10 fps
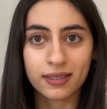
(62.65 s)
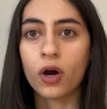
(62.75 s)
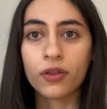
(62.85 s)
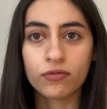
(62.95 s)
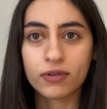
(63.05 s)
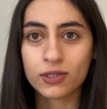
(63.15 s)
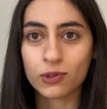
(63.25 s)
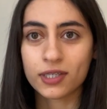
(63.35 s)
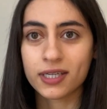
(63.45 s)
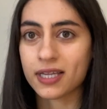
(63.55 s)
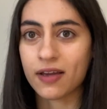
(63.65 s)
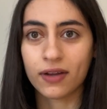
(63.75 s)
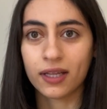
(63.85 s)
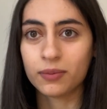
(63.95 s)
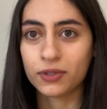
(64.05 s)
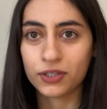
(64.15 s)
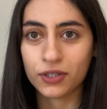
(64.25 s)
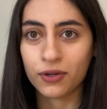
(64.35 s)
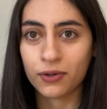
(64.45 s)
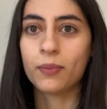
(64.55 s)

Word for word: what are the resources available to you,